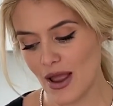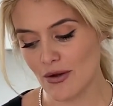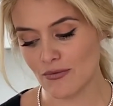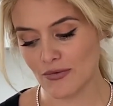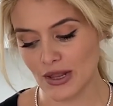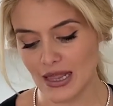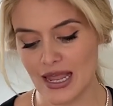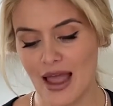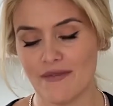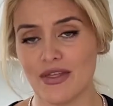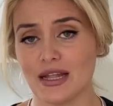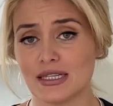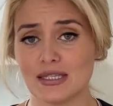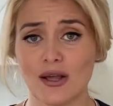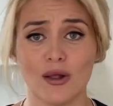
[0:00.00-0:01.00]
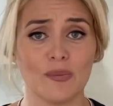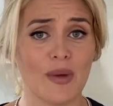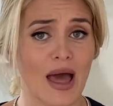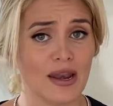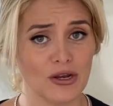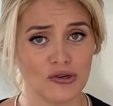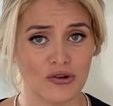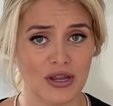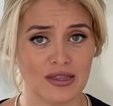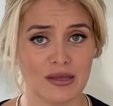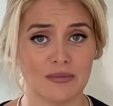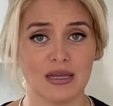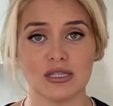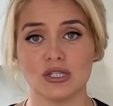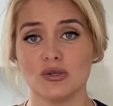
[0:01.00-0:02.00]
really have that salt penetrate the
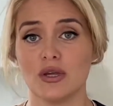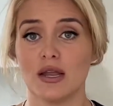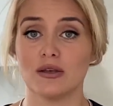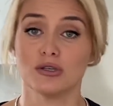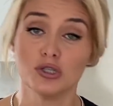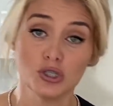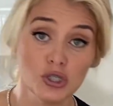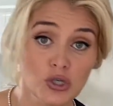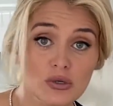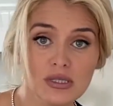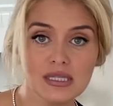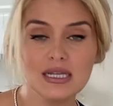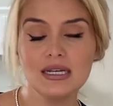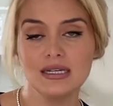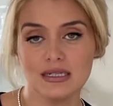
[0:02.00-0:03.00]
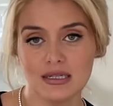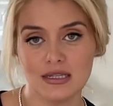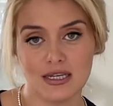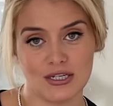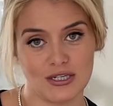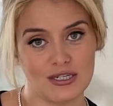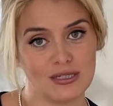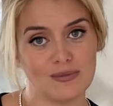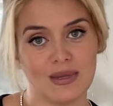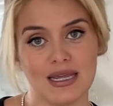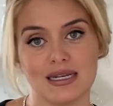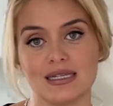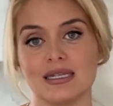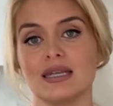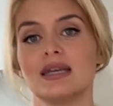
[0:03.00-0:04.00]
meat, so you get juicy, delicious
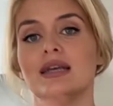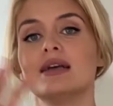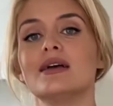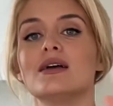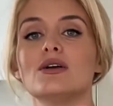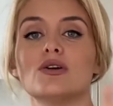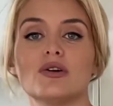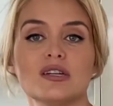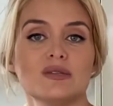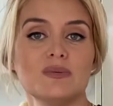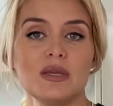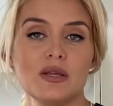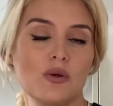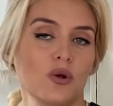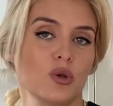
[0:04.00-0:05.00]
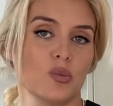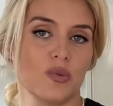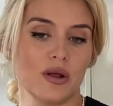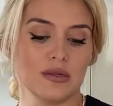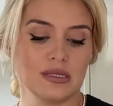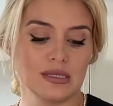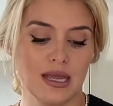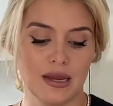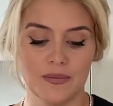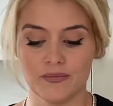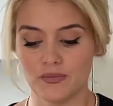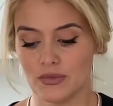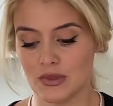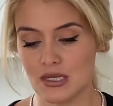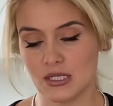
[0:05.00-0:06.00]
meat, crispy, golden brown skin.
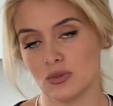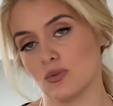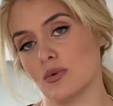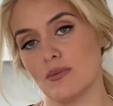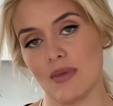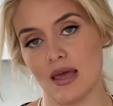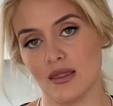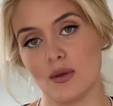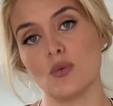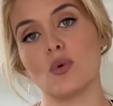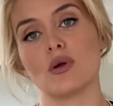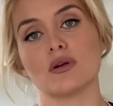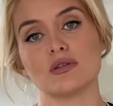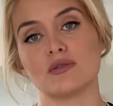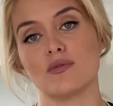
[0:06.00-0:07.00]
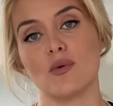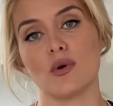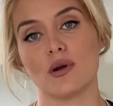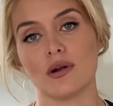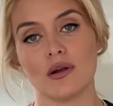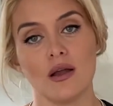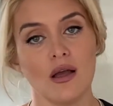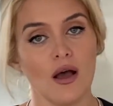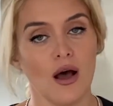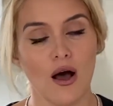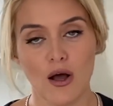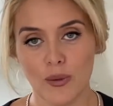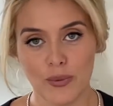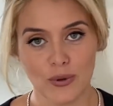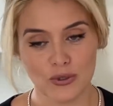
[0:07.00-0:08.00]
This method works for
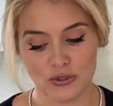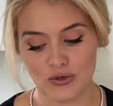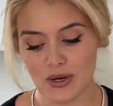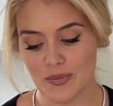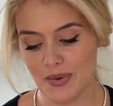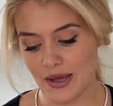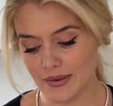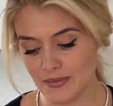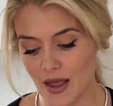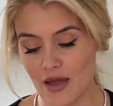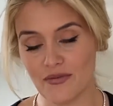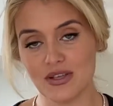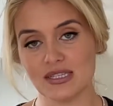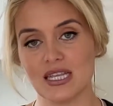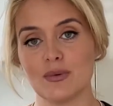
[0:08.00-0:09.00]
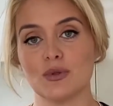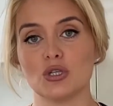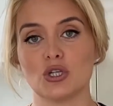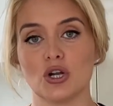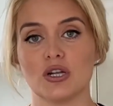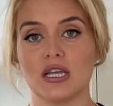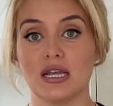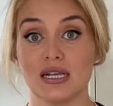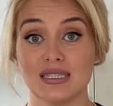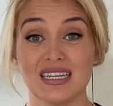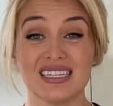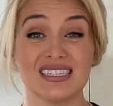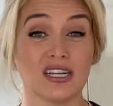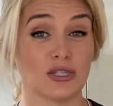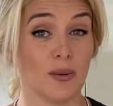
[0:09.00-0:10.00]
all poultry, but obviously with turkey, because it
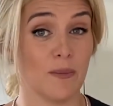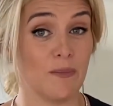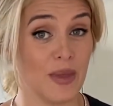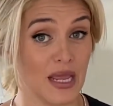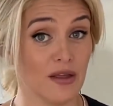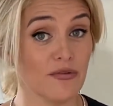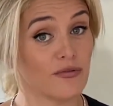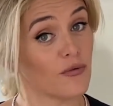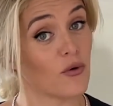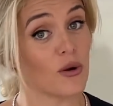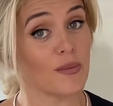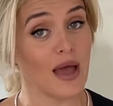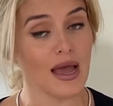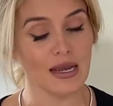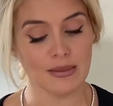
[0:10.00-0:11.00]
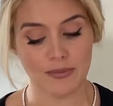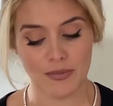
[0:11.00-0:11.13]
is such a big format